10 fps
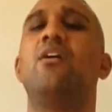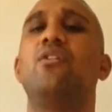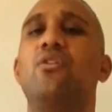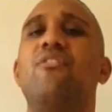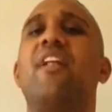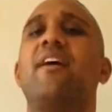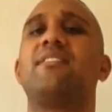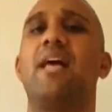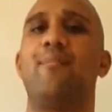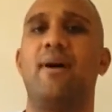love and
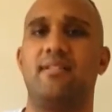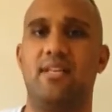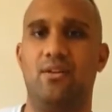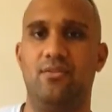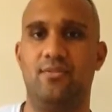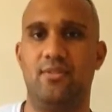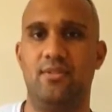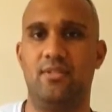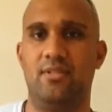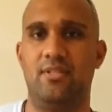accept myself
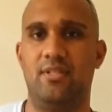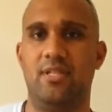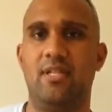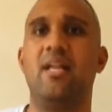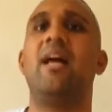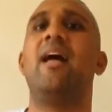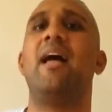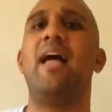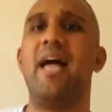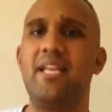
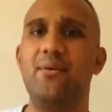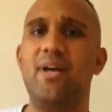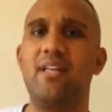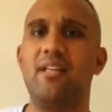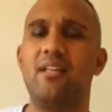anyway.